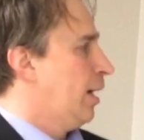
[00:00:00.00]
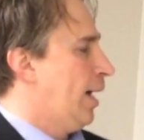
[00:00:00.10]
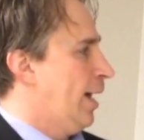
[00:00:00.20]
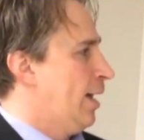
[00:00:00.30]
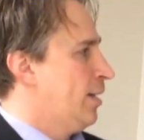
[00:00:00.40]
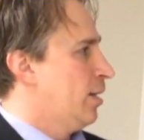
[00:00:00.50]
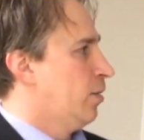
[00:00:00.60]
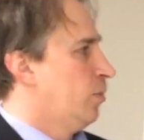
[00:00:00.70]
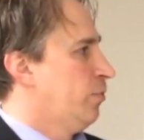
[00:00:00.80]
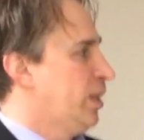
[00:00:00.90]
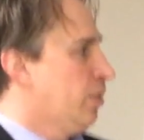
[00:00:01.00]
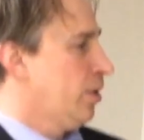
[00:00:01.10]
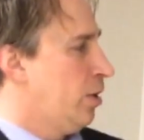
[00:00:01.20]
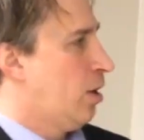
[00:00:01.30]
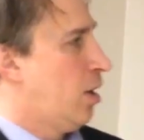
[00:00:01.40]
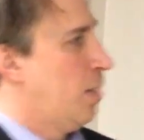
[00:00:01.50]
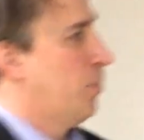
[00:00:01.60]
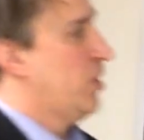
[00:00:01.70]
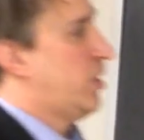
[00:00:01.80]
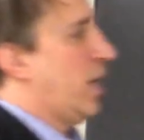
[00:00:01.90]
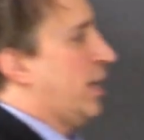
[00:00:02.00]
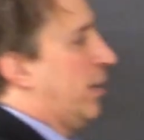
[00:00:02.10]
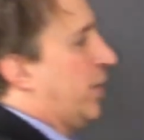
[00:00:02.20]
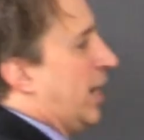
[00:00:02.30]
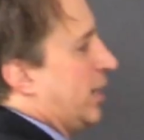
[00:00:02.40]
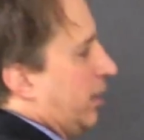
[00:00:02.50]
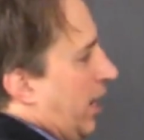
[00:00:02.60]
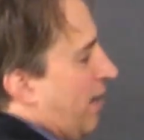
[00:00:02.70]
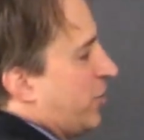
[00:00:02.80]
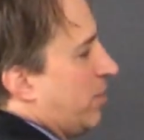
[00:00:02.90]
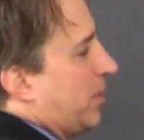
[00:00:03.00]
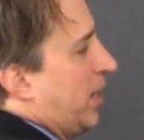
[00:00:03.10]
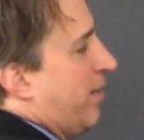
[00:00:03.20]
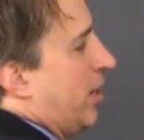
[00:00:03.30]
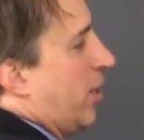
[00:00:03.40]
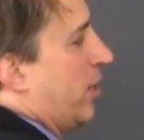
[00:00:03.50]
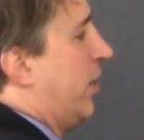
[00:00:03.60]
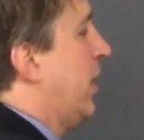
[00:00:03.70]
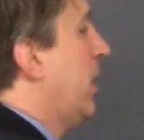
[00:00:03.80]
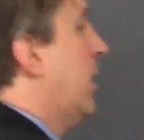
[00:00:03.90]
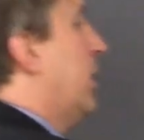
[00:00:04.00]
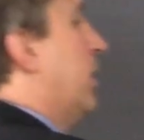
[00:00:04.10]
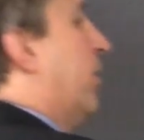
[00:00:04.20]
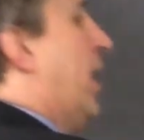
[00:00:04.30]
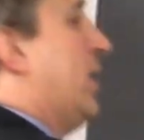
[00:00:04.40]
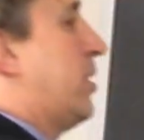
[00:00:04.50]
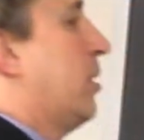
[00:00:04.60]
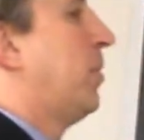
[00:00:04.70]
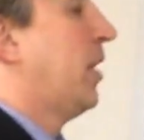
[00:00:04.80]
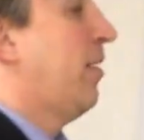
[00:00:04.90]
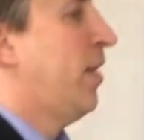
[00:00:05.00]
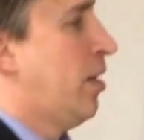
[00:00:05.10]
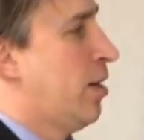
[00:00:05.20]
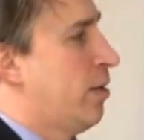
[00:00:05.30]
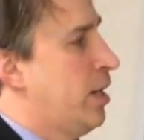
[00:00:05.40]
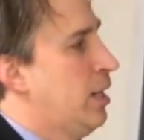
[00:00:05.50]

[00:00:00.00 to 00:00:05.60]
And when we go into the arm, we said that we had the left subclavian artery, the right subclavian artery.